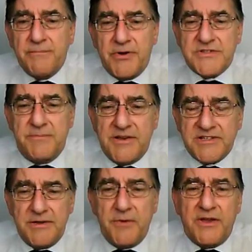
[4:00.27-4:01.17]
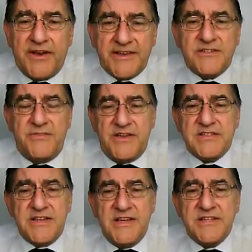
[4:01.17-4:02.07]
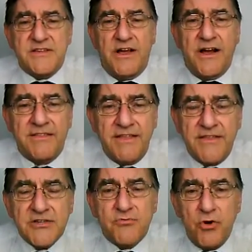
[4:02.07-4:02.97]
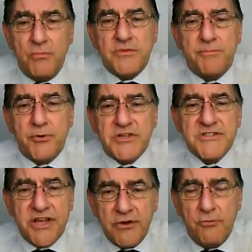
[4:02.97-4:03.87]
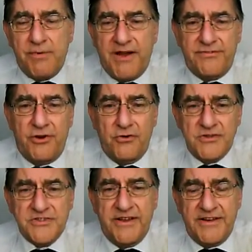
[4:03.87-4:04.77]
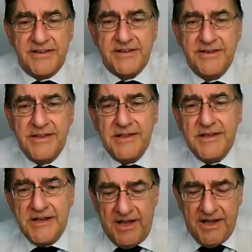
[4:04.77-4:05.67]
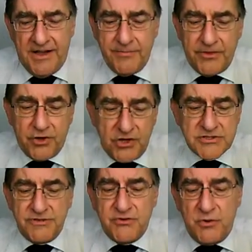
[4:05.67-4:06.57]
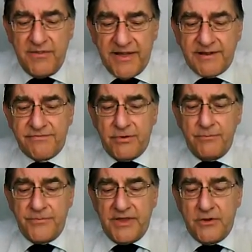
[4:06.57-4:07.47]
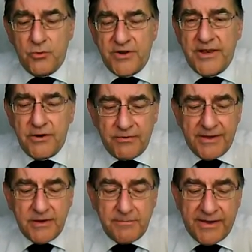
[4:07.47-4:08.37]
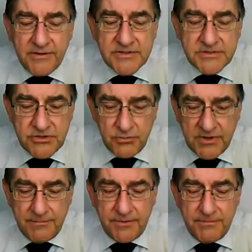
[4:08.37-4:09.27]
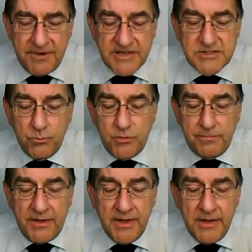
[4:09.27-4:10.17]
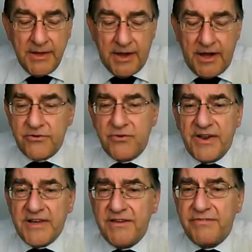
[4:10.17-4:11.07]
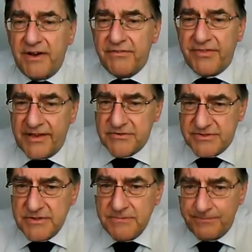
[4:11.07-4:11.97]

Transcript: possibility we could add to this, is that I think there's room to put a cycle path alongside it. The cost of doing that from the Gordano roundabout to Cumberland Basin would be 185,000